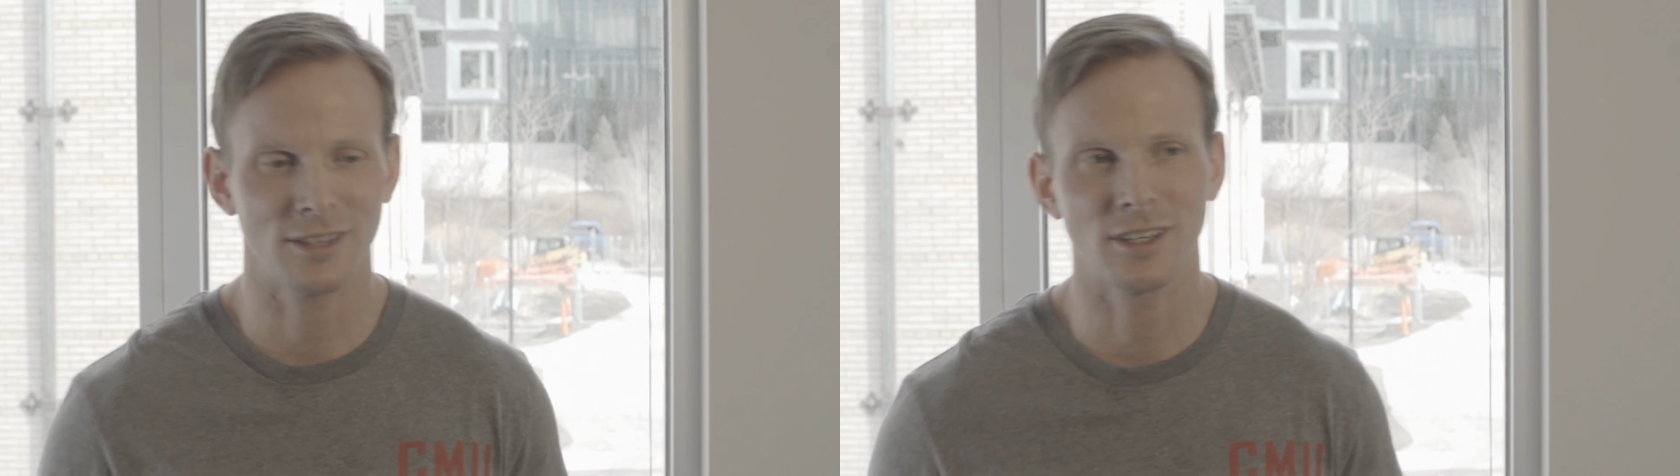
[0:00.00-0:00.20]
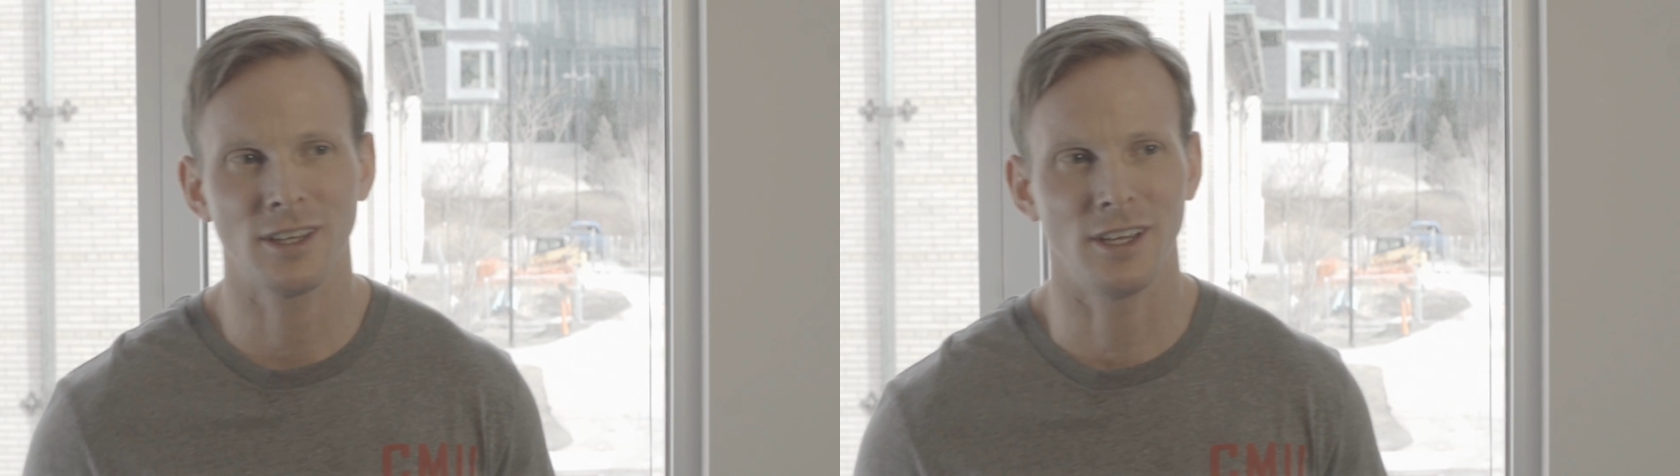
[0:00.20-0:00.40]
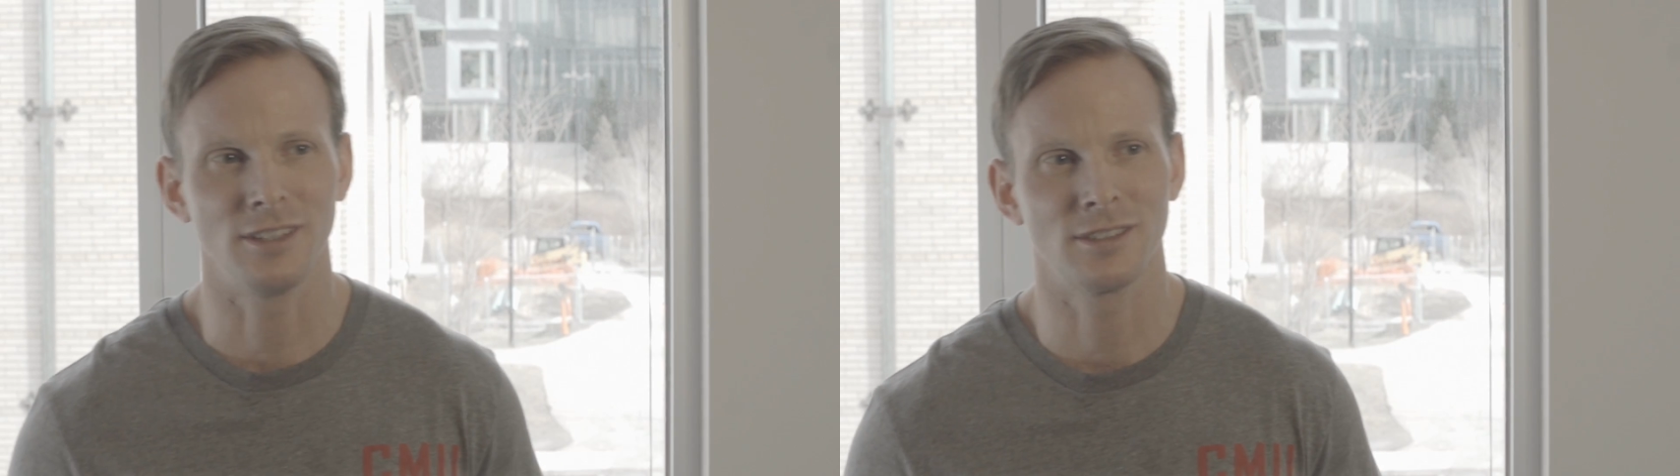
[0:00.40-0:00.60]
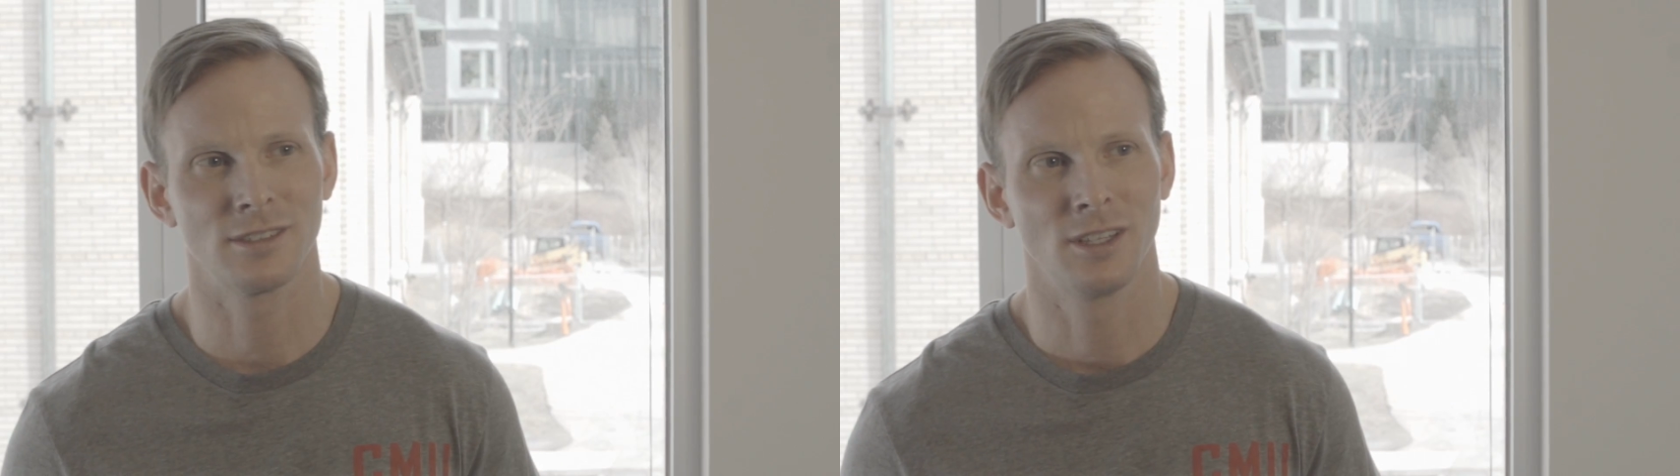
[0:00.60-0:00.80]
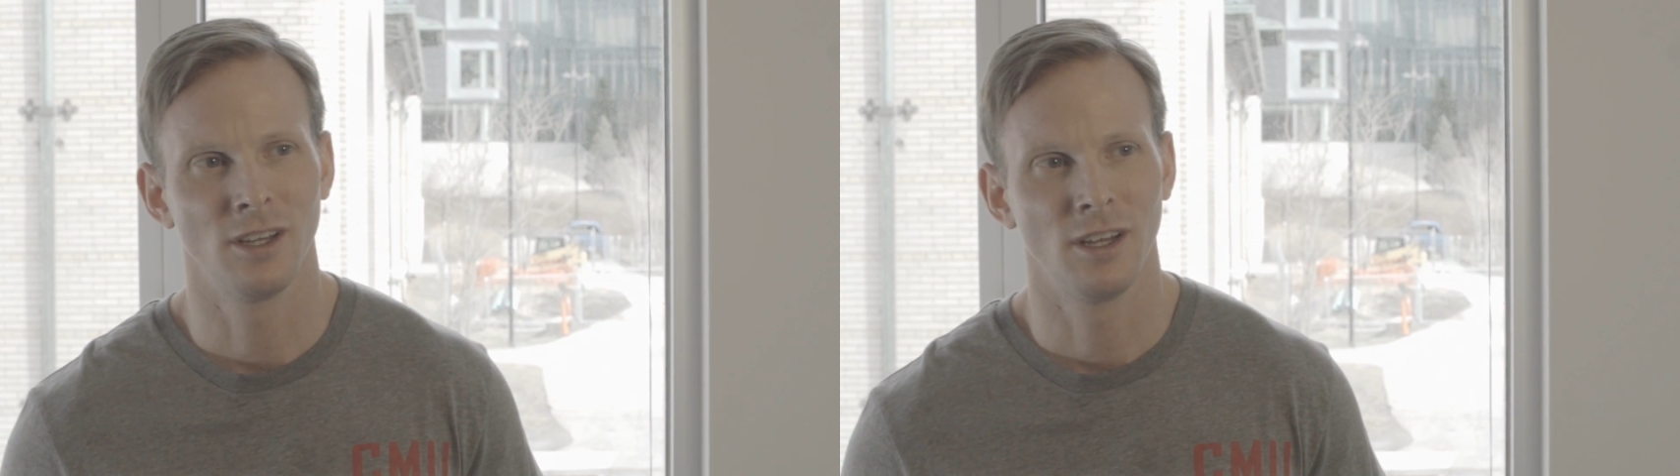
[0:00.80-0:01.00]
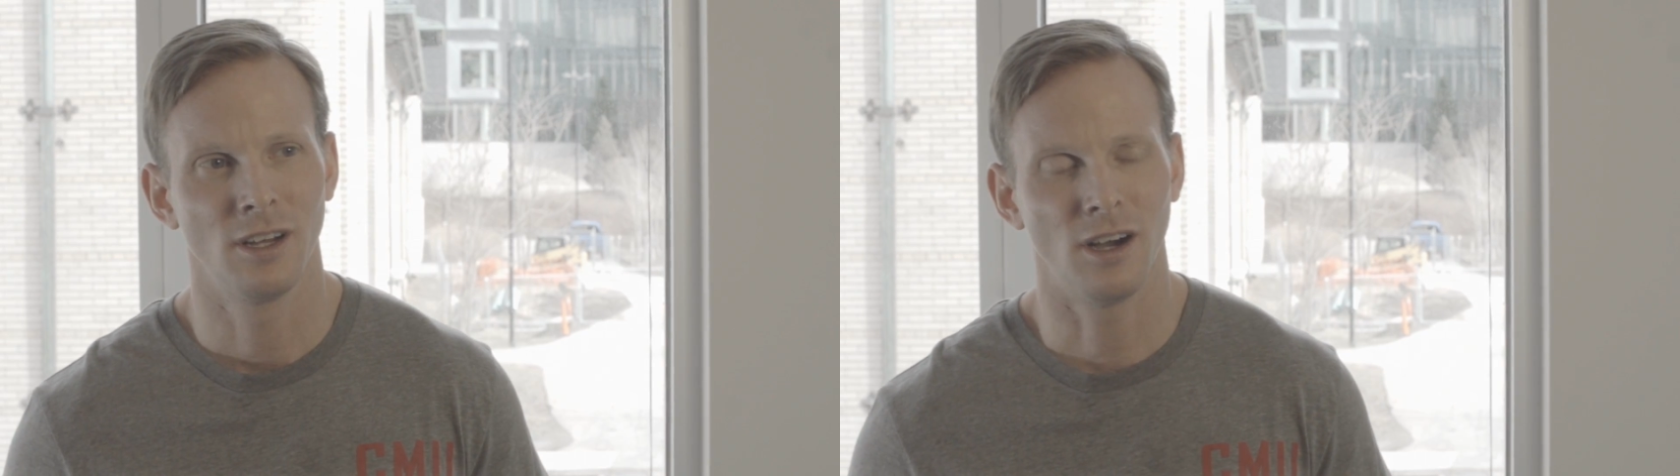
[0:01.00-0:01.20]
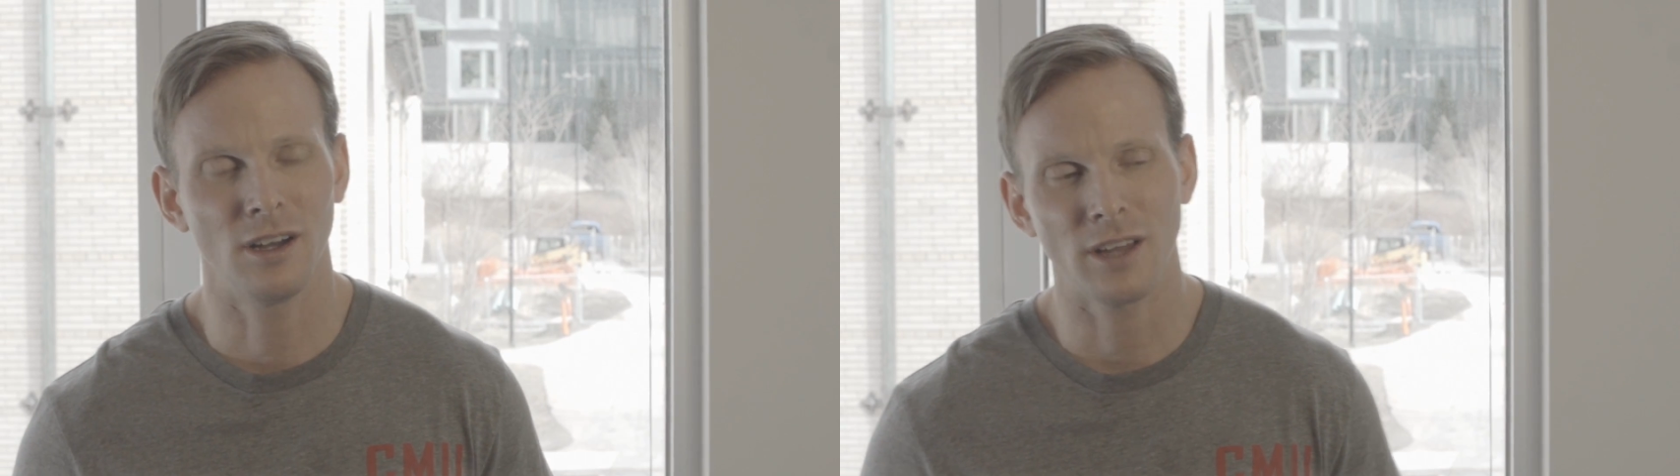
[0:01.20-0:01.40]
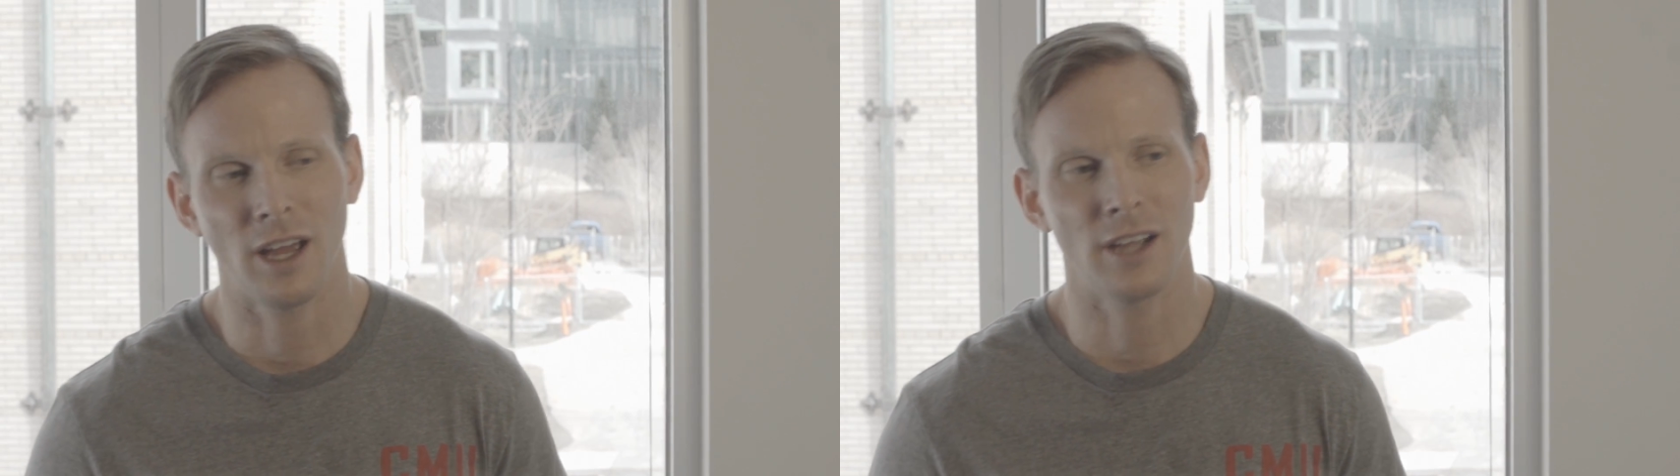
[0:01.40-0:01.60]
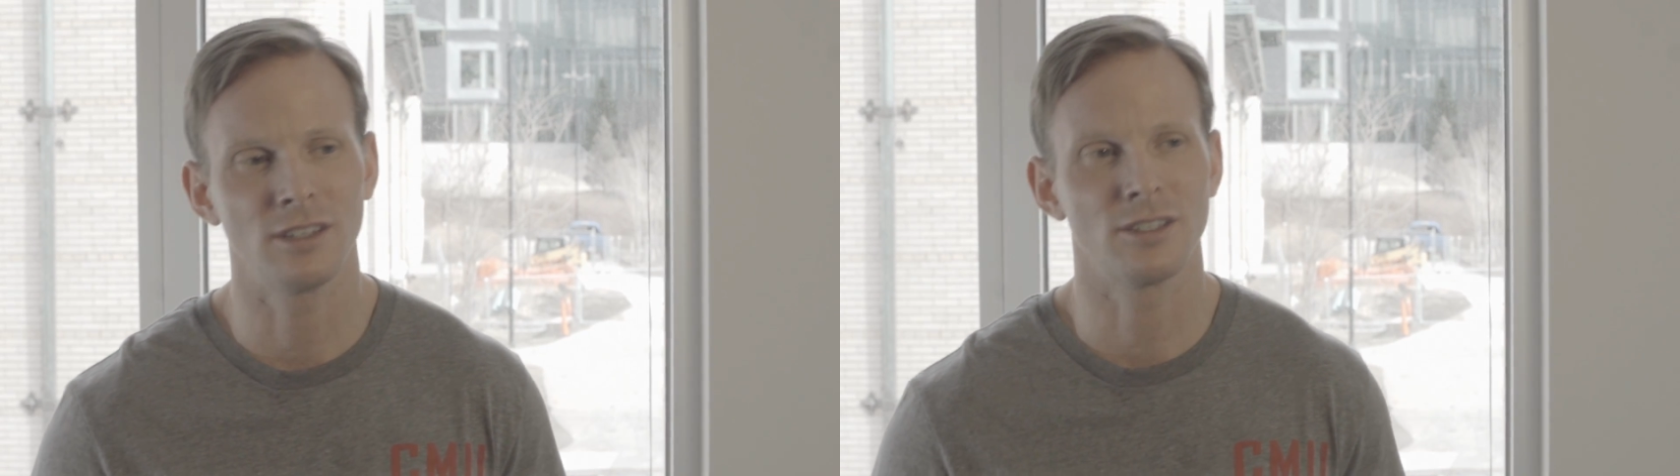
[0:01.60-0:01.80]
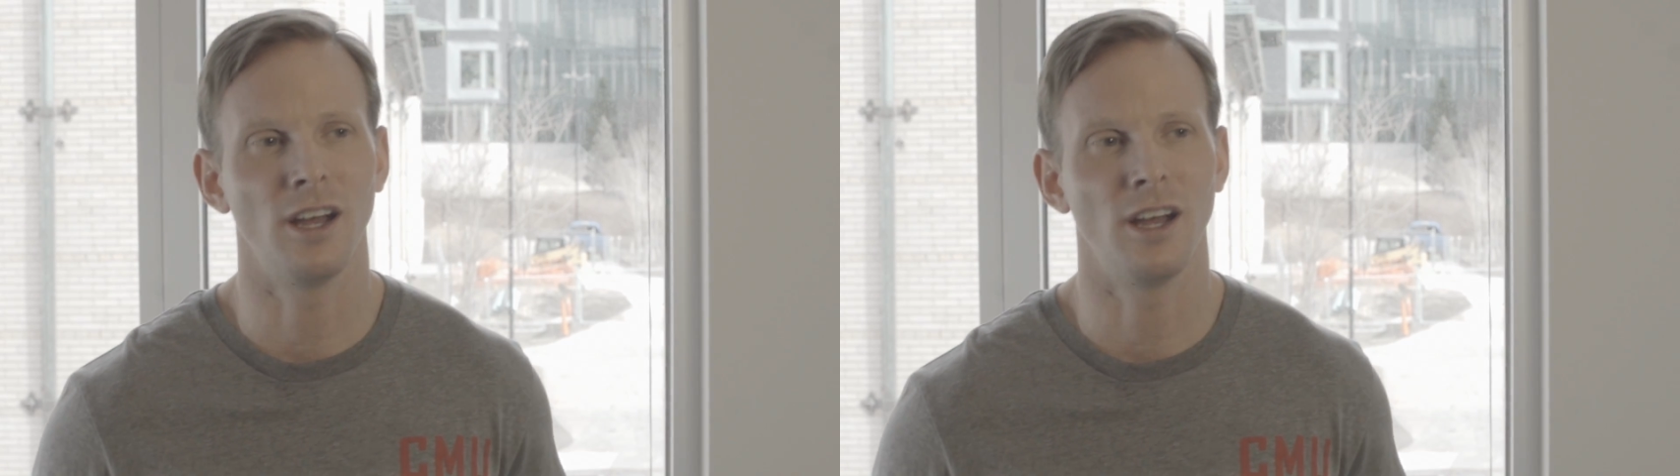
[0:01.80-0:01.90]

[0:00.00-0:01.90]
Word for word: not the case. All the hackers